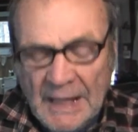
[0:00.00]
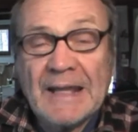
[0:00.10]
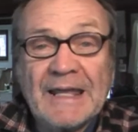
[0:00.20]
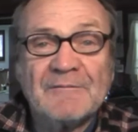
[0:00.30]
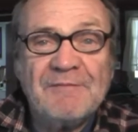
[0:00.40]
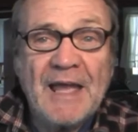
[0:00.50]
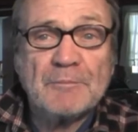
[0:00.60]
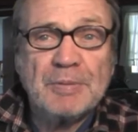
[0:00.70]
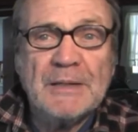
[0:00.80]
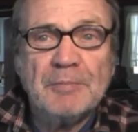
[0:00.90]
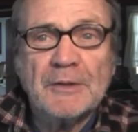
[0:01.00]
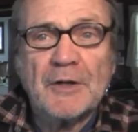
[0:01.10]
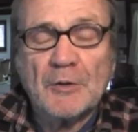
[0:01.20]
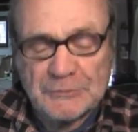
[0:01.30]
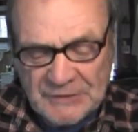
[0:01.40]
Can fat people
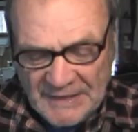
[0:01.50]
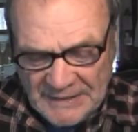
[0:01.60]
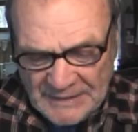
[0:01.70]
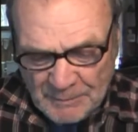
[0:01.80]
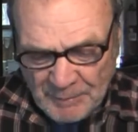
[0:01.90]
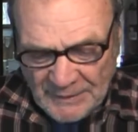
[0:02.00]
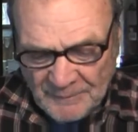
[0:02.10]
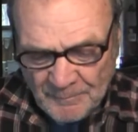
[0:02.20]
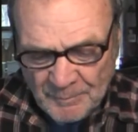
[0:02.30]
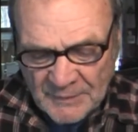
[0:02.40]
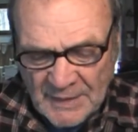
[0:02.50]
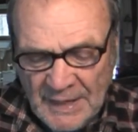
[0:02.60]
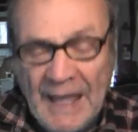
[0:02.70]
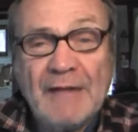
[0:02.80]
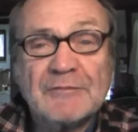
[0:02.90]
go skinny dipping?
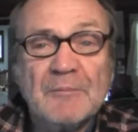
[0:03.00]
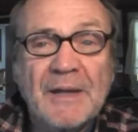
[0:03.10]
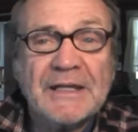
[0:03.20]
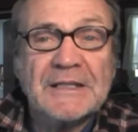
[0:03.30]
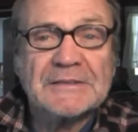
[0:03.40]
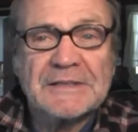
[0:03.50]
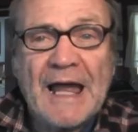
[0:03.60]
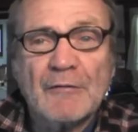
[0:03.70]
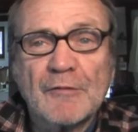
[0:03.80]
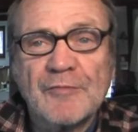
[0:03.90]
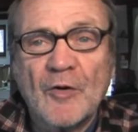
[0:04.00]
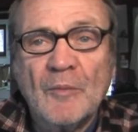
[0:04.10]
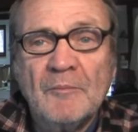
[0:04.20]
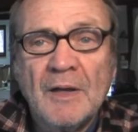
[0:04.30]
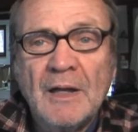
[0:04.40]
After making
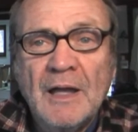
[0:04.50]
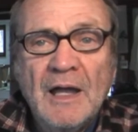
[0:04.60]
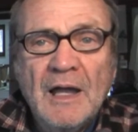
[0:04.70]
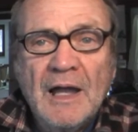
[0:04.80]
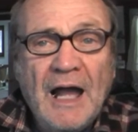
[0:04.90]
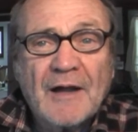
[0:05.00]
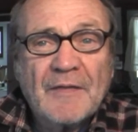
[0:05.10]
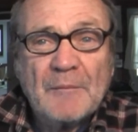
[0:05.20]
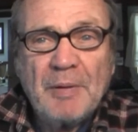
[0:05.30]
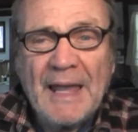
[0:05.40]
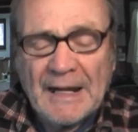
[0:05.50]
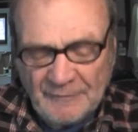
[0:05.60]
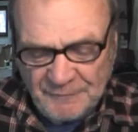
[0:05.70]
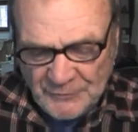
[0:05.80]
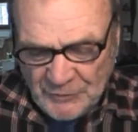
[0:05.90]
styrofoam, how do they pack
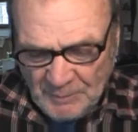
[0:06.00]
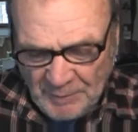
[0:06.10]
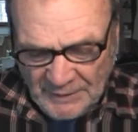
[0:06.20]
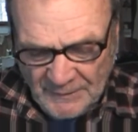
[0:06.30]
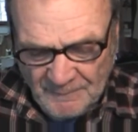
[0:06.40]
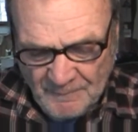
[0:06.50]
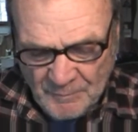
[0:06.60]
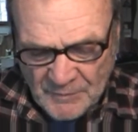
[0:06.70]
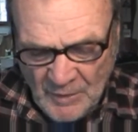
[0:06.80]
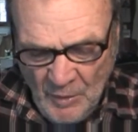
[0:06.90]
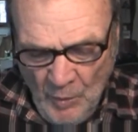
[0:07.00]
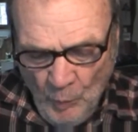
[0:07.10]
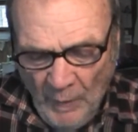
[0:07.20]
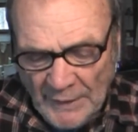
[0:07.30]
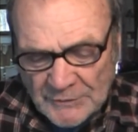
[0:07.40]
it for shipping?
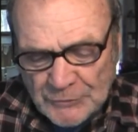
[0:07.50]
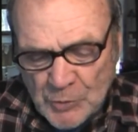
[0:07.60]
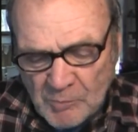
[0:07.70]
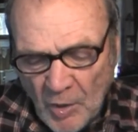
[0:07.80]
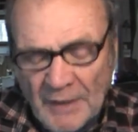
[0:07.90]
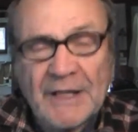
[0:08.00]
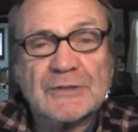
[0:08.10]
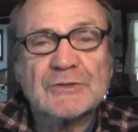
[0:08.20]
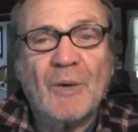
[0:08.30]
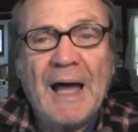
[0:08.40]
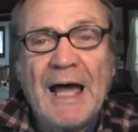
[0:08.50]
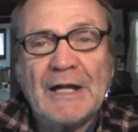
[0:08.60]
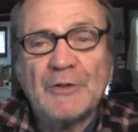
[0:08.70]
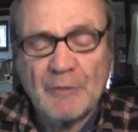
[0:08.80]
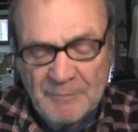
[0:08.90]
Why is mnemonic so
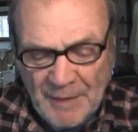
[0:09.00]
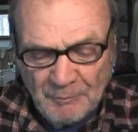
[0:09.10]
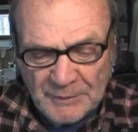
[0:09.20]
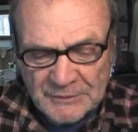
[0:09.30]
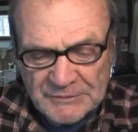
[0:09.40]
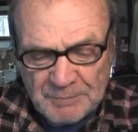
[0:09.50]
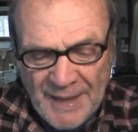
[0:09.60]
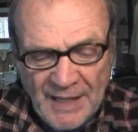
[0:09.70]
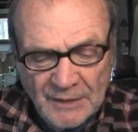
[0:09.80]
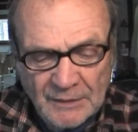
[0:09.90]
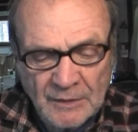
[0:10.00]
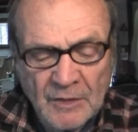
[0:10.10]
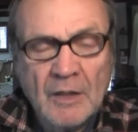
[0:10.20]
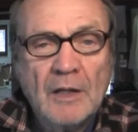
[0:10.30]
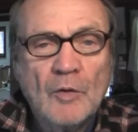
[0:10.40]
hard to remember to spell?
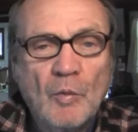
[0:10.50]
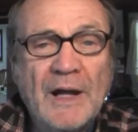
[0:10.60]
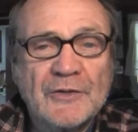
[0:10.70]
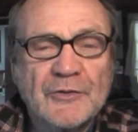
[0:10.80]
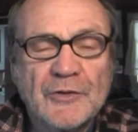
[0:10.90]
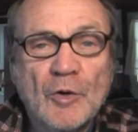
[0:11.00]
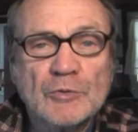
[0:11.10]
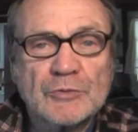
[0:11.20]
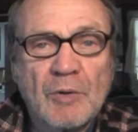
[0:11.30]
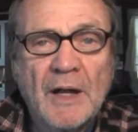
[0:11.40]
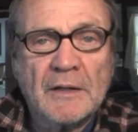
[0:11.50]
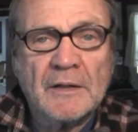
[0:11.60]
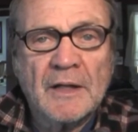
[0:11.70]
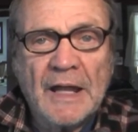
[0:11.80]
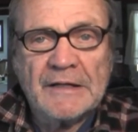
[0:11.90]
Why does your nose run
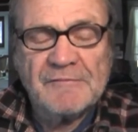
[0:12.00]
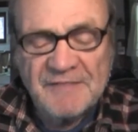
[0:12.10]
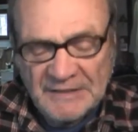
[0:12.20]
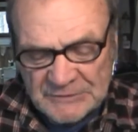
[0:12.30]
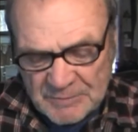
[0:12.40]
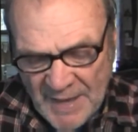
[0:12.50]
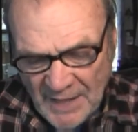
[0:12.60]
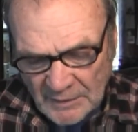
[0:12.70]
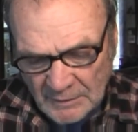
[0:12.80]
and your feet smell?